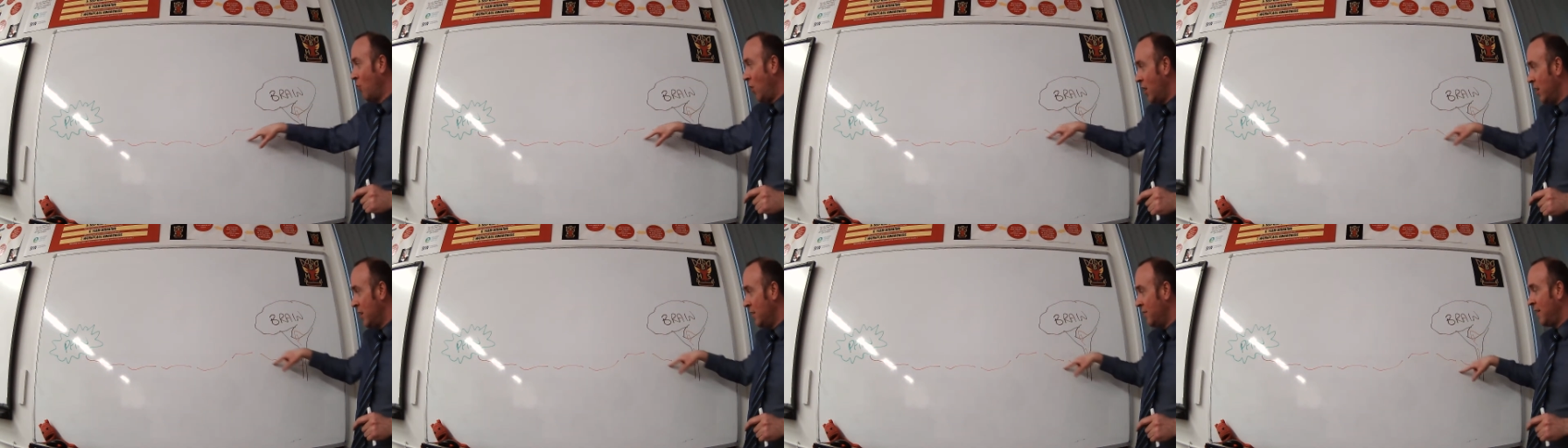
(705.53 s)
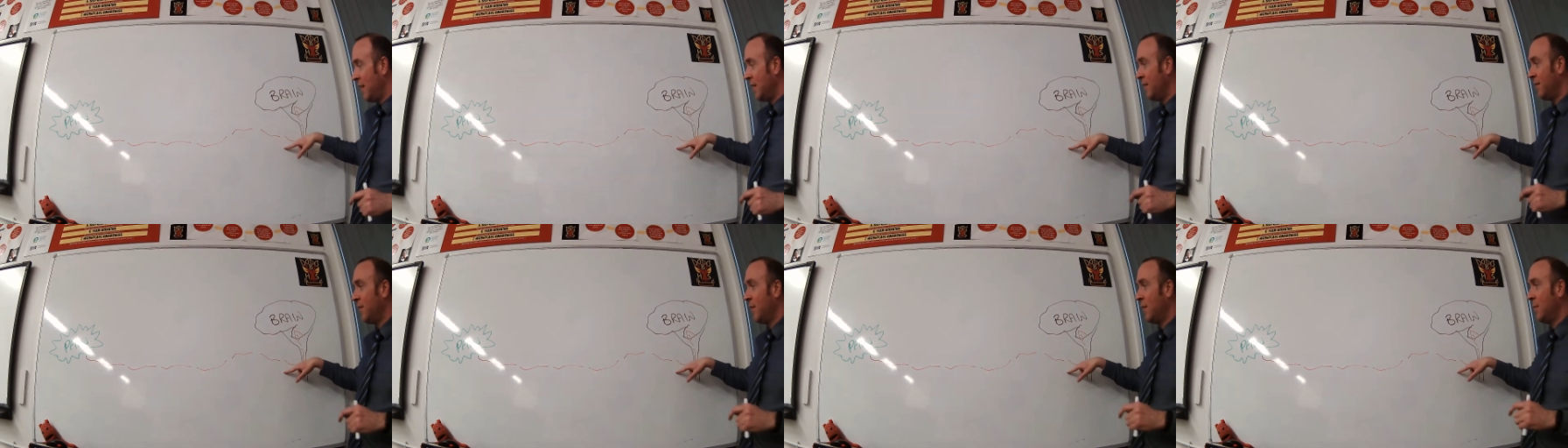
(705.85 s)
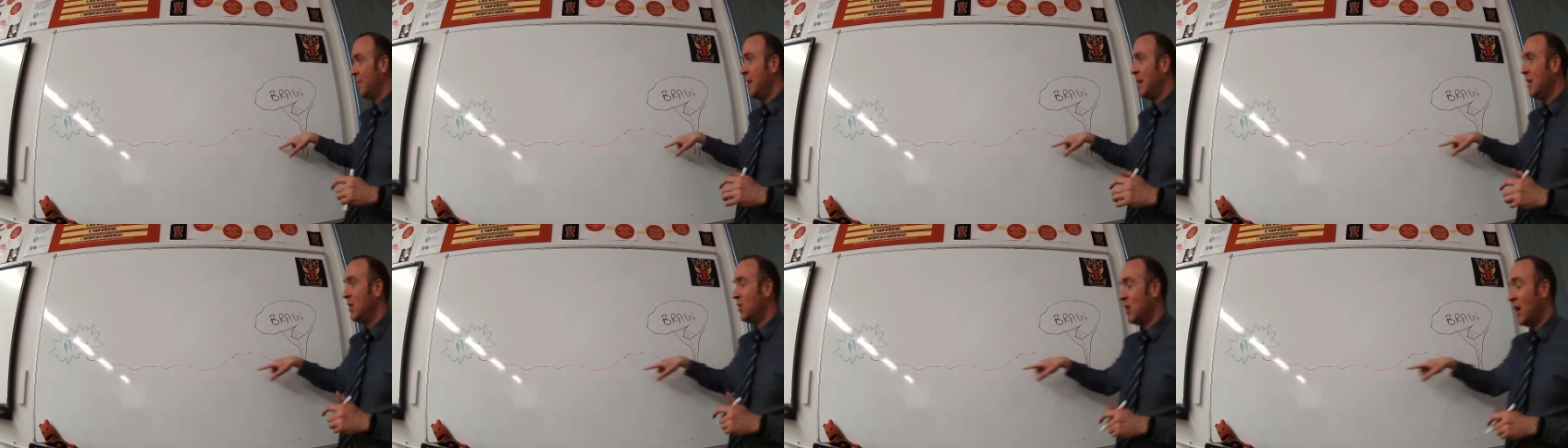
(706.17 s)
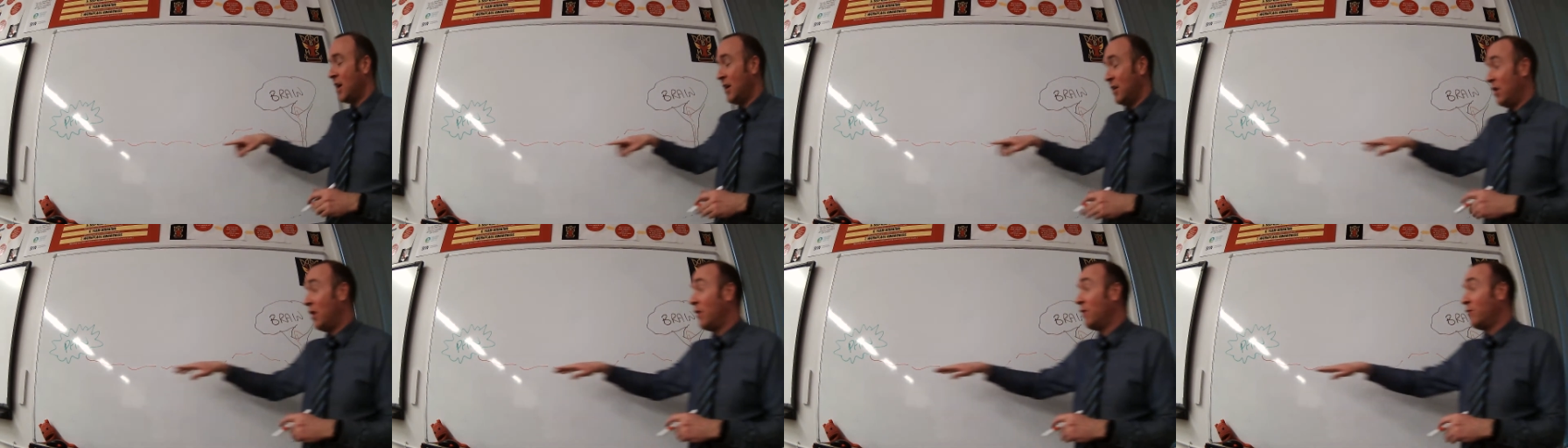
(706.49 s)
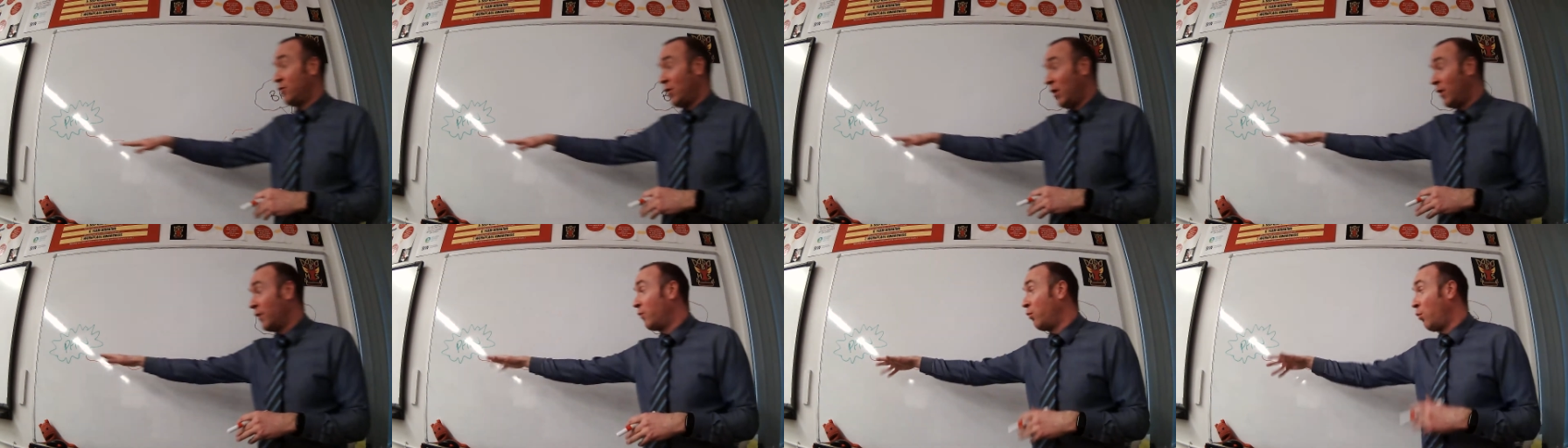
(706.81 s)
of information
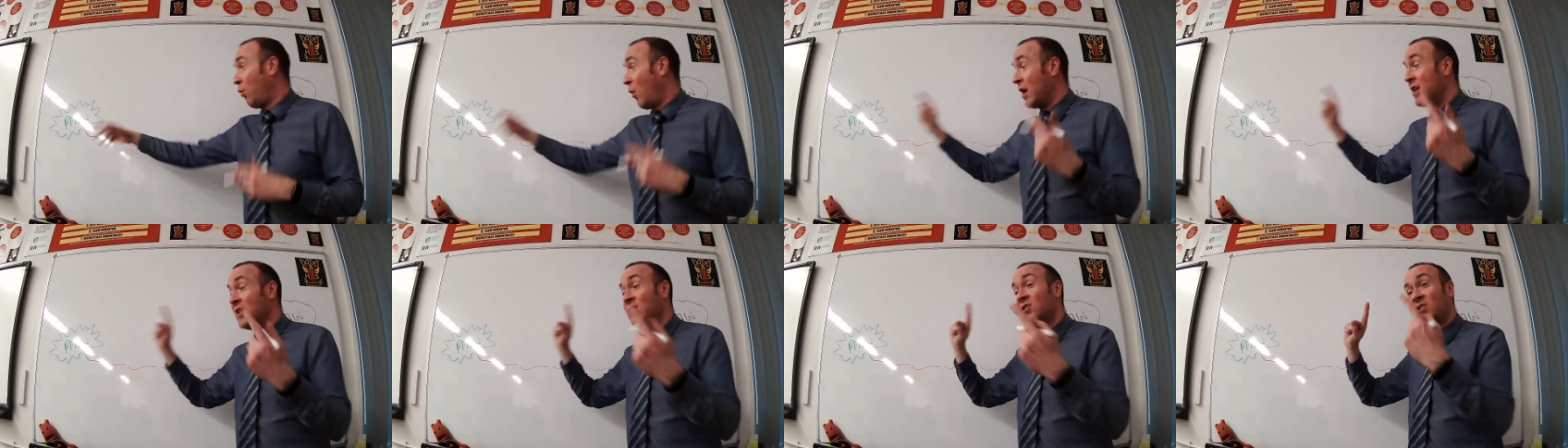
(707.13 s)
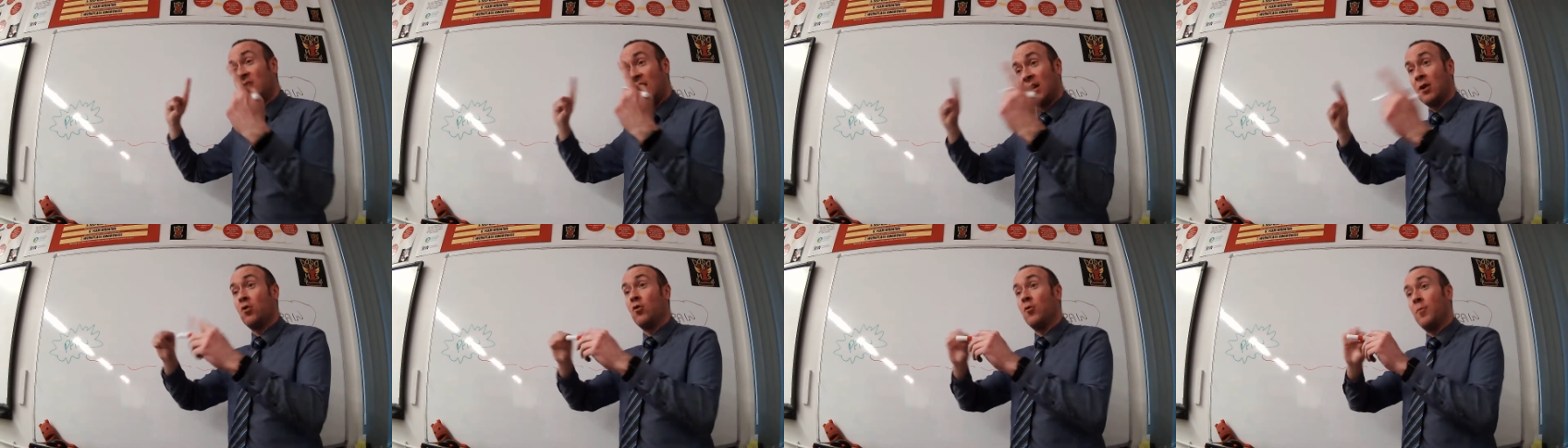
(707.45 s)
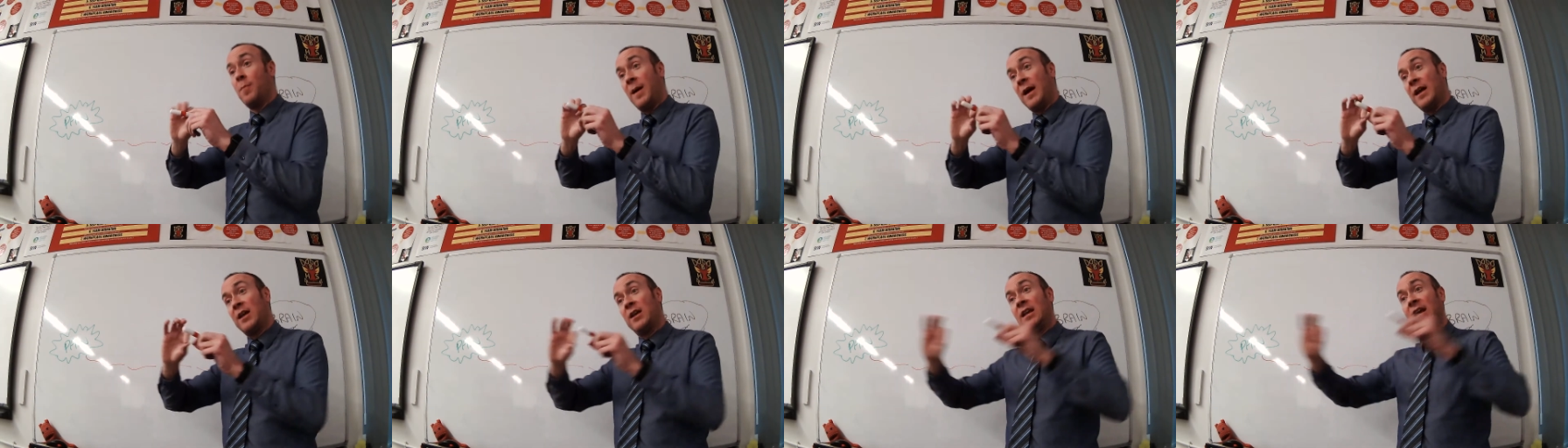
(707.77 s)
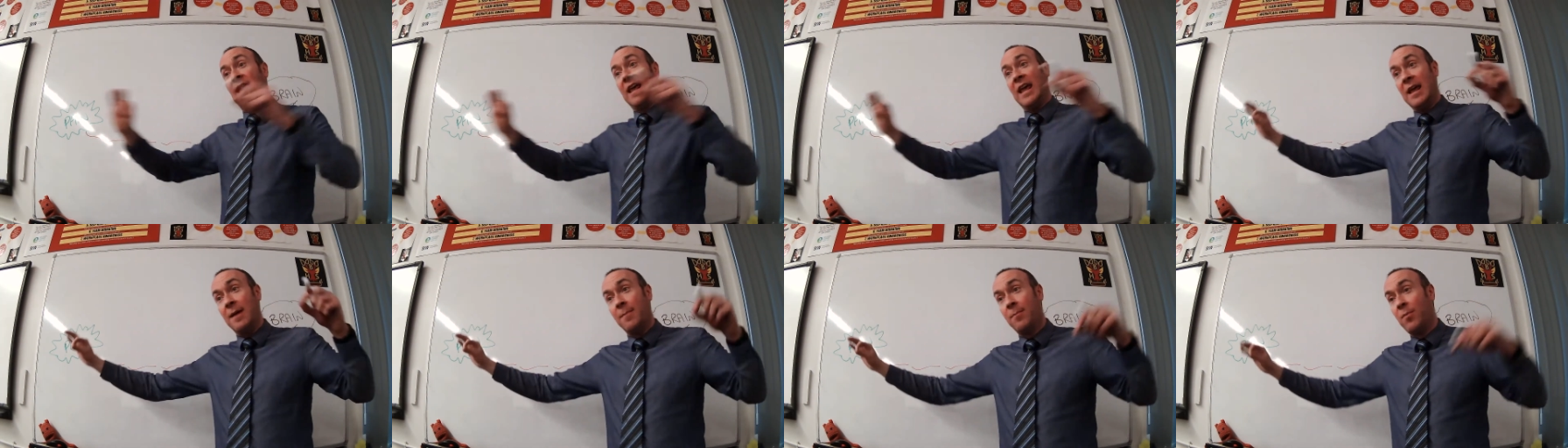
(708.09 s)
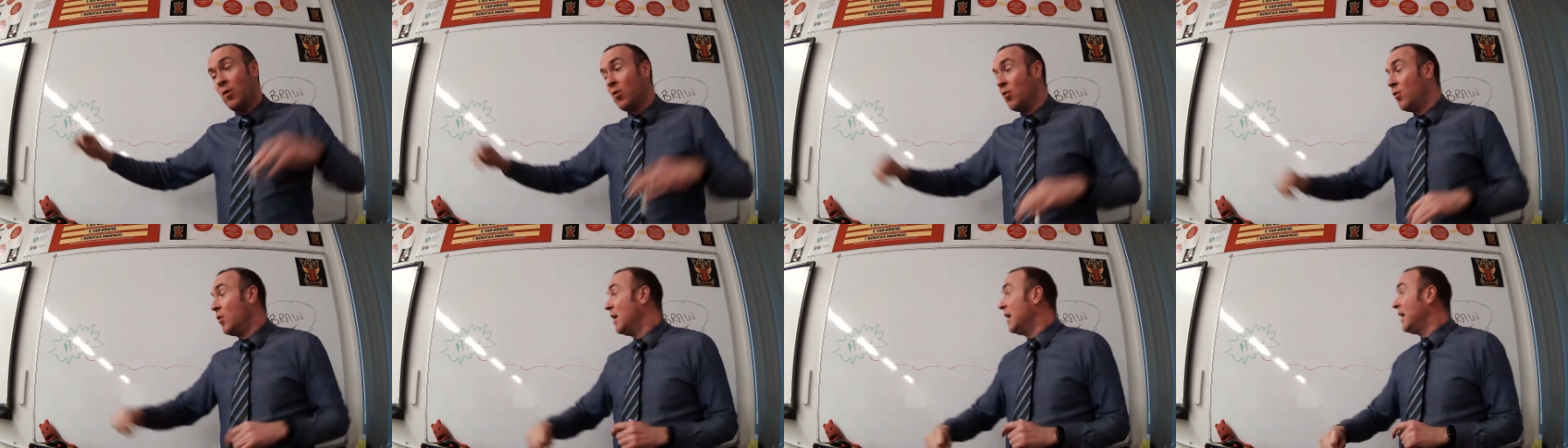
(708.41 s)
of one single big
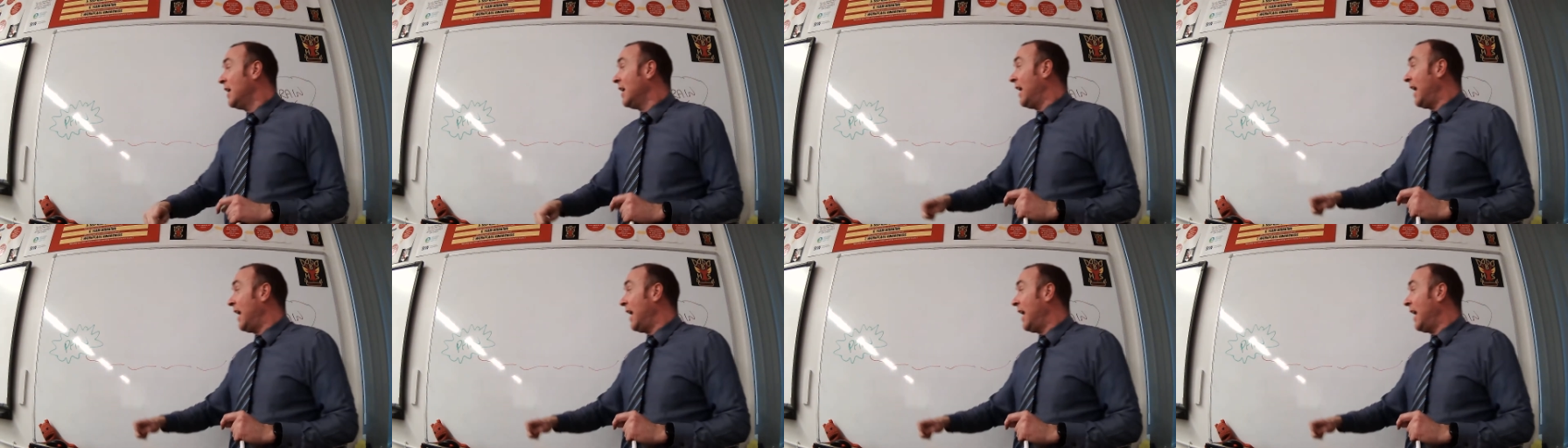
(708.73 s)
cable.